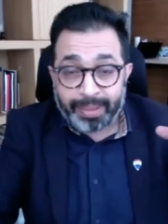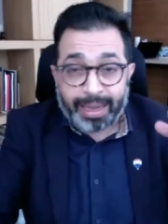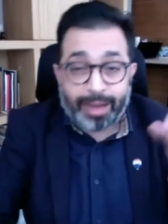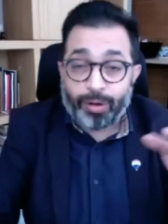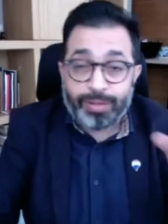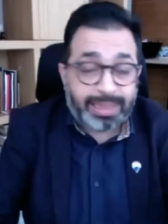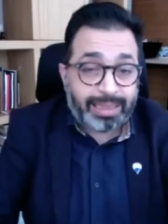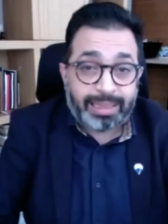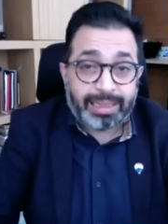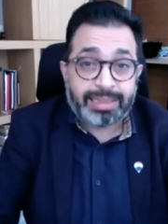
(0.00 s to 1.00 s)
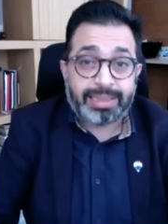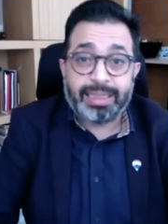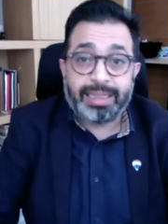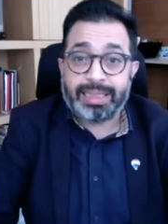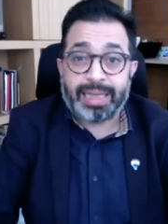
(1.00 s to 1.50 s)
I always say that there's
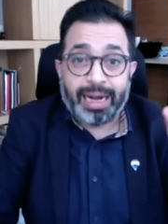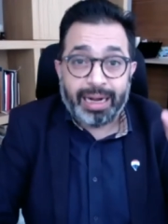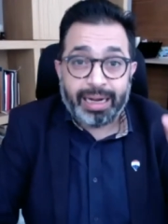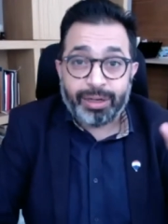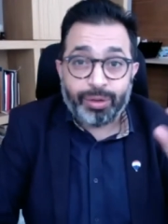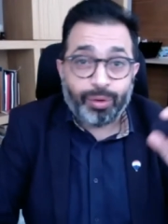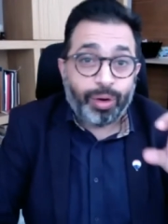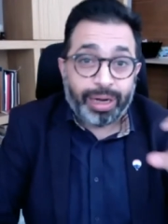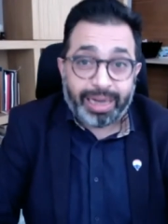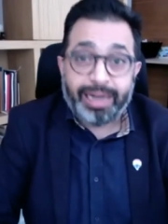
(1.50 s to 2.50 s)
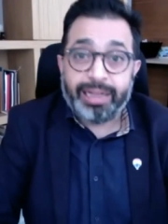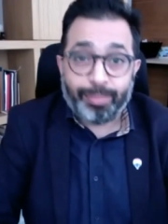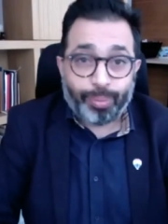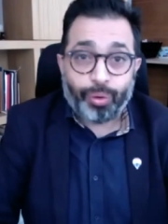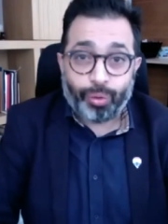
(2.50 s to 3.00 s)
this idea you don't need in the
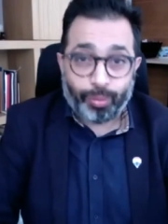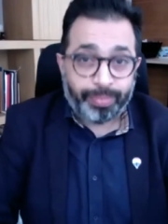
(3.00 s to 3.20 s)
boardroom